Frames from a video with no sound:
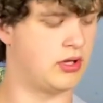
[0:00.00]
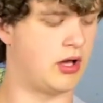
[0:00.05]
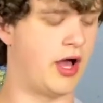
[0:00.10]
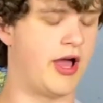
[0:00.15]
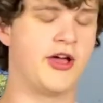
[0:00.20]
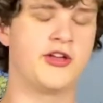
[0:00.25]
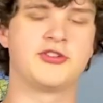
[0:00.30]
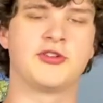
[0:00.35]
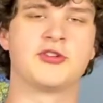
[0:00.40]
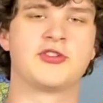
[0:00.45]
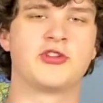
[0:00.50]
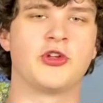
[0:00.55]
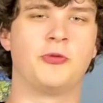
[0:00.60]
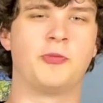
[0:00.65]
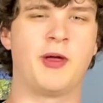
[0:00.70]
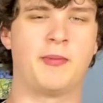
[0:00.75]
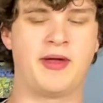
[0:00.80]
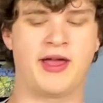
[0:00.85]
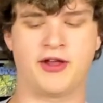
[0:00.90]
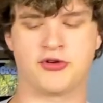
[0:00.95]
I also sold
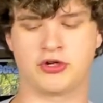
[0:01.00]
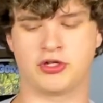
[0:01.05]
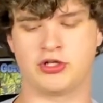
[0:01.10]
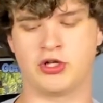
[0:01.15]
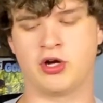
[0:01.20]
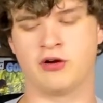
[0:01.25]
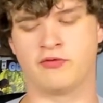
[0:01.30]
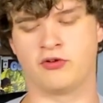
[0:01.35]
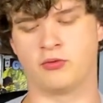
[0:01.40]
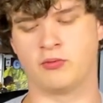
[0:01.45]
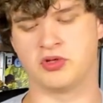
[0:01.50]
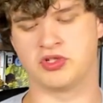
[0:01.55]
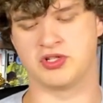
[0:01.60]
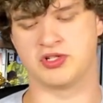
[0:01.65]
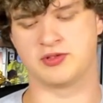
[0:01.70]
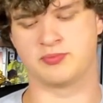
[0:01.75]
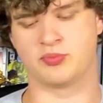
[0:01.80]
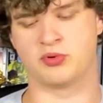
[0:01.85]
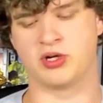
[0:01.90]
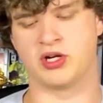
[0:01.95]
my Batra Larva, which
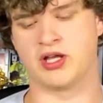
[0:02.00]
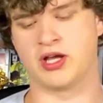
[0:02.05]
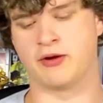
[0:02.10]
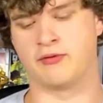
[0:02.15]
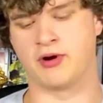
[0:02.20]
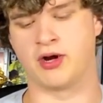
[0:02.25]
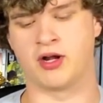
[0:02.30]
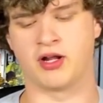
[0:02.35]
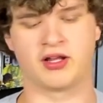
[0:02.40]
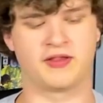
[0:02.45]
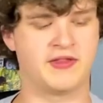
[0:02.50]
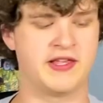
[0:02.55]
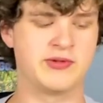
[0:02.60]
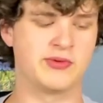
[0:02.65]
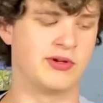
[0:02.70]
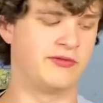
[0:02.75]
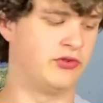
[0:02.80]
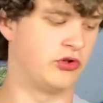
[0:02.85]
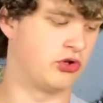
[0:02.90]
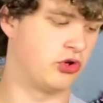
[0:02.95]
is pretty ironic. These
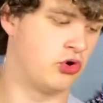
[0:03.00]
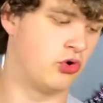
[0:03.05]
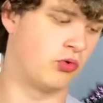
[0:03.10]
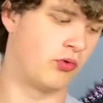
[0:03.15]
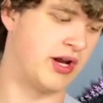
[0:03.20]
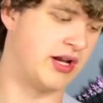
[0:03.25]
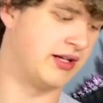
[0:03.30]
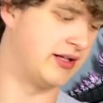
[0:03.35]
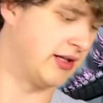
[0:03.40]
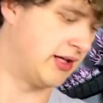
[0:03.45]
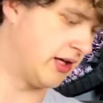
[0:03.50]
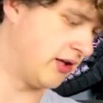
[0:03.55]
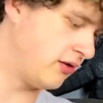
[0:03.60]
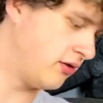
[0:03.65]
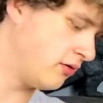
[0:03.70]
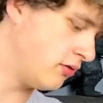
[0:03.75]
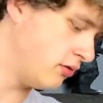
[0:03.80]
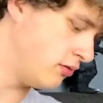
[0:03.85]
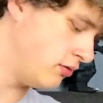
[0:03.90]
would look great together.